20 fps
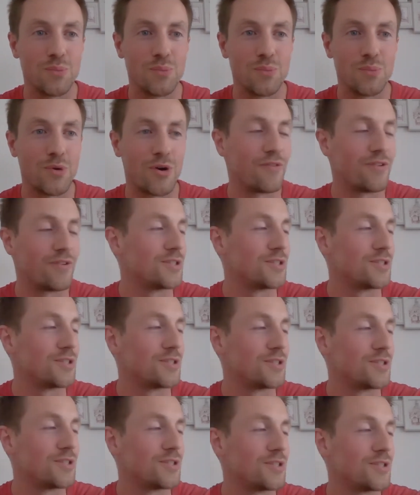ProFit, we
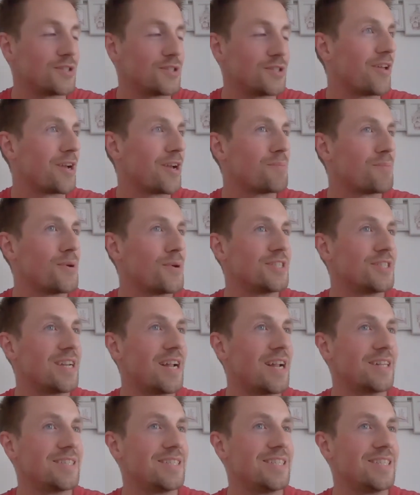have like
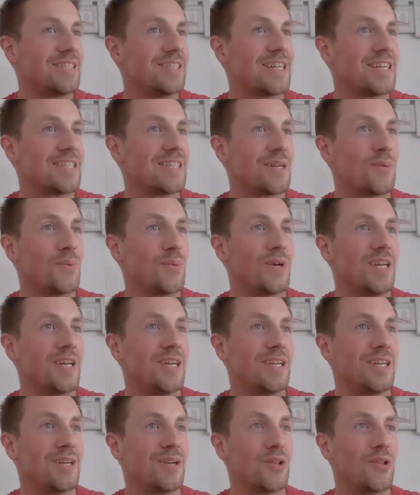personality tests that
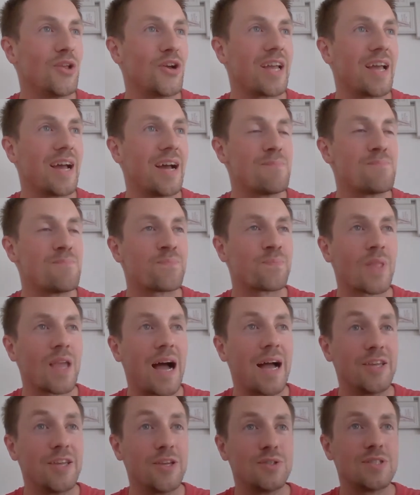we look at.
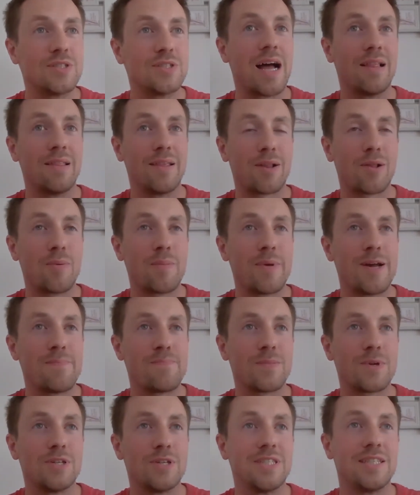I use that a little bit
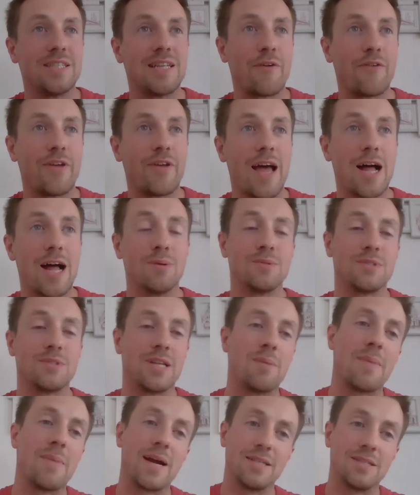because it definitely helps. And I
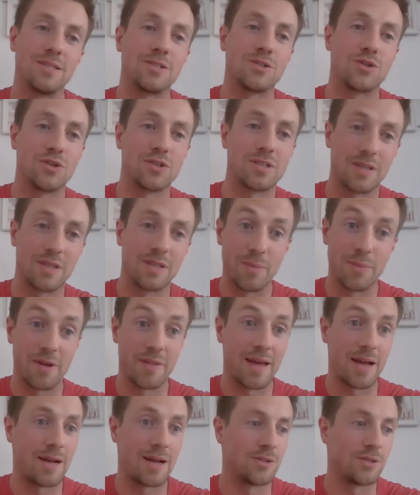might discuss a little bit of
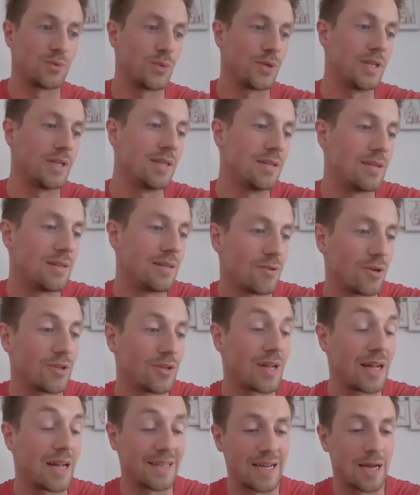that as
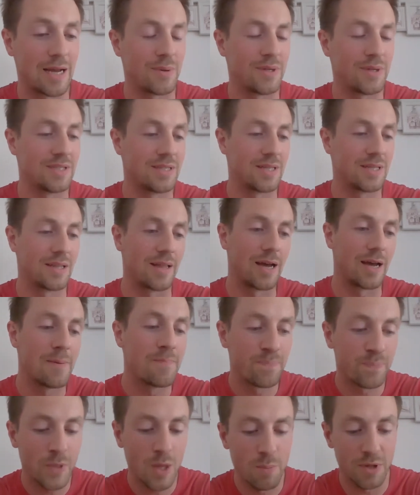I dive into that.
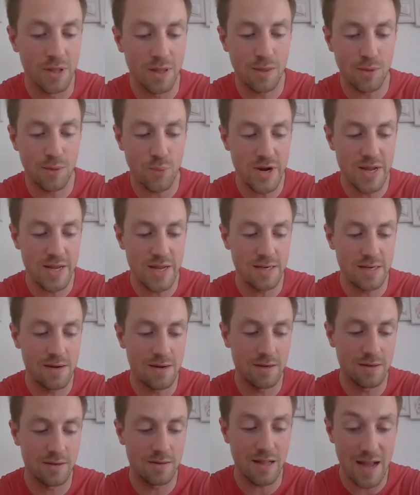But the 3
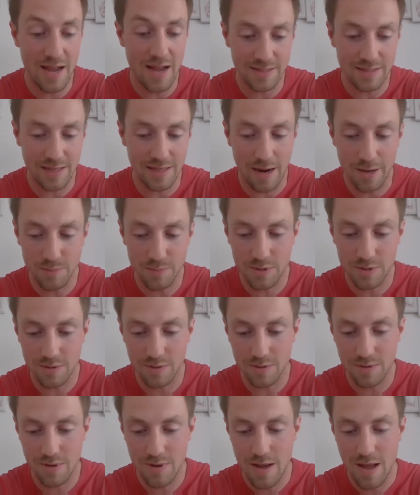client types,
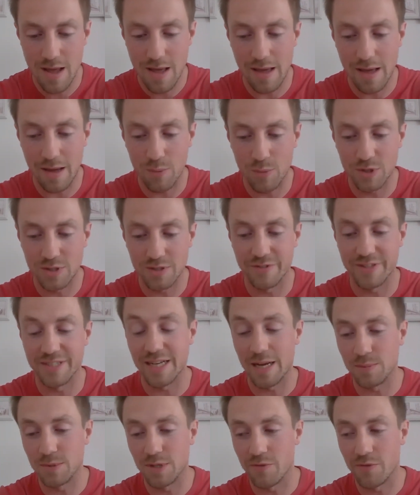which I've
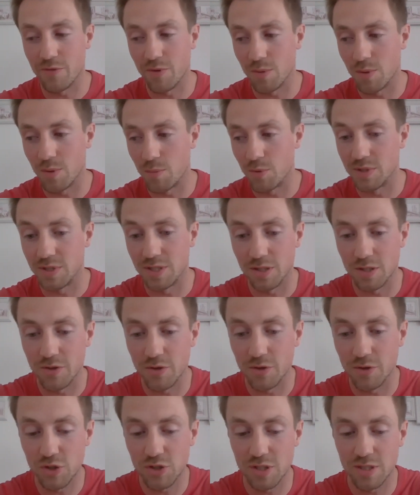adapted from the Precision
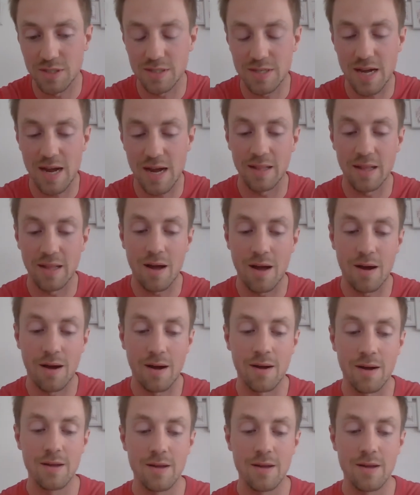Nutrition style, are